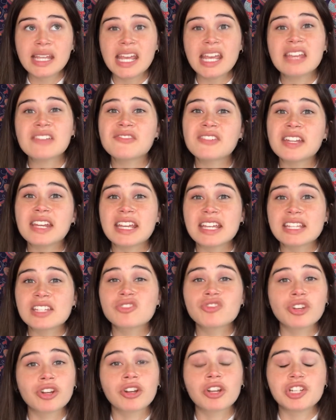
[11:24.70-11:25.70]
if it
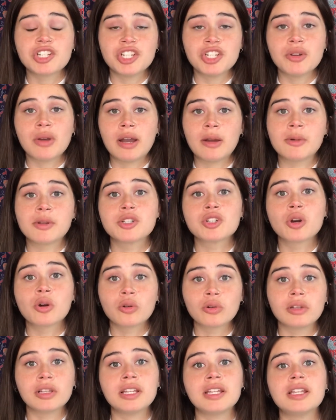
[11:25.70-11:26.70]
is triggering to you, I would
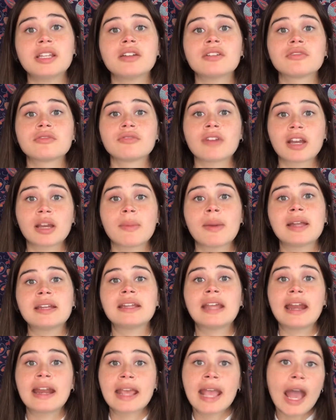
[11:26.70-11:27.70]
totally
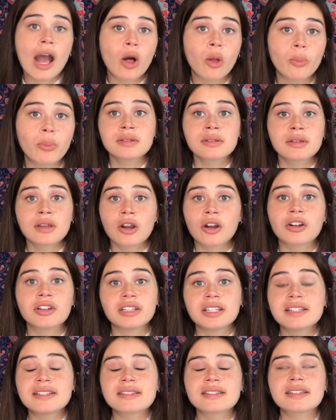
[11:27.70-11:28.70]
recommend getting help, or at
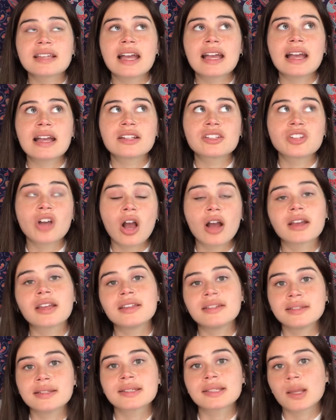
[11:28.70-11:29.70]
least
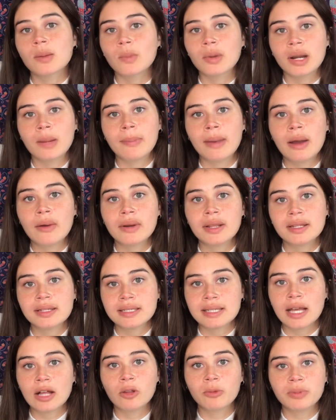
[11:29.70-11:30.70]
talking to someone about it
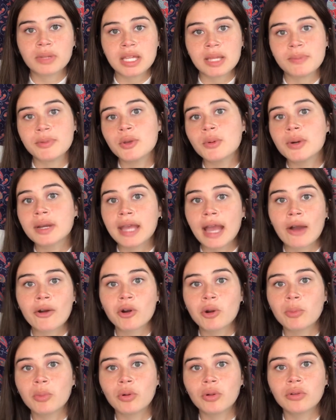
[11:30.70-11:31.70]
to help keep you
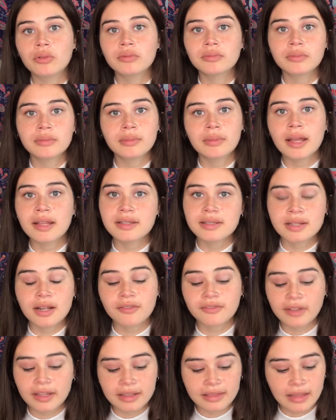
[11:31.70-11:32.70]
accountable and
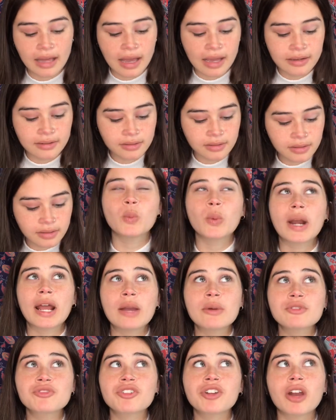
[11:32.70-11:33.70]
stuff like that. When
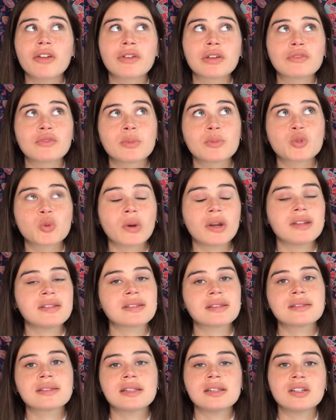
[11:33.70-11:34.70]
I was recovering from
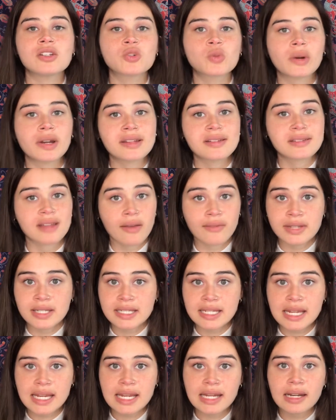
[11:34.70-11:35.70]
2016 to
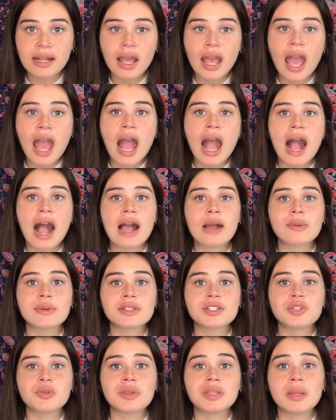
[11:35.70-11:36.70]
2017, I
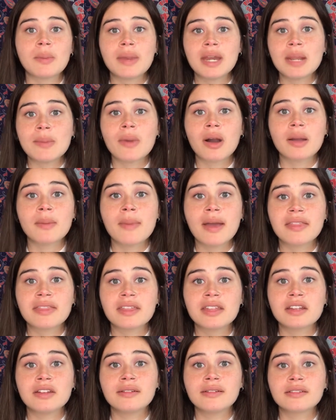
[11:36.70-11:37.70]
was doing the Minnie Maud
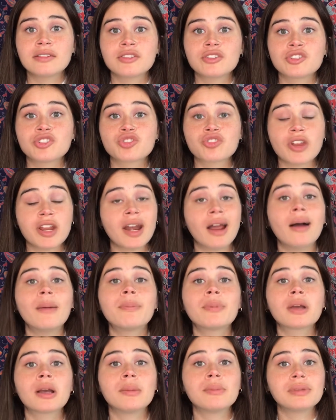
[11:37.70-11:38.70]
method straight
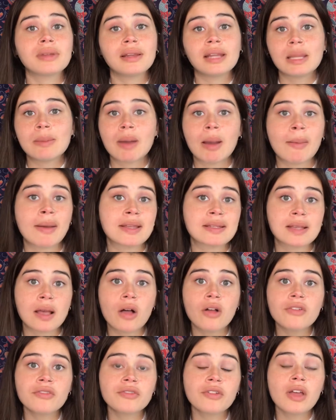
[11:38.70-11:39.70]
up, completely by
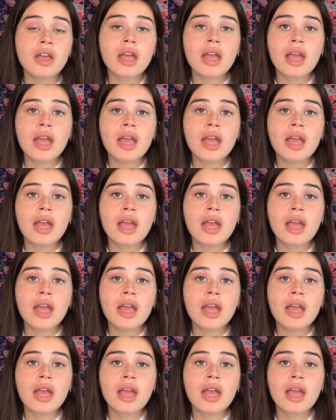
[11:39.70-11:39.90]
myself,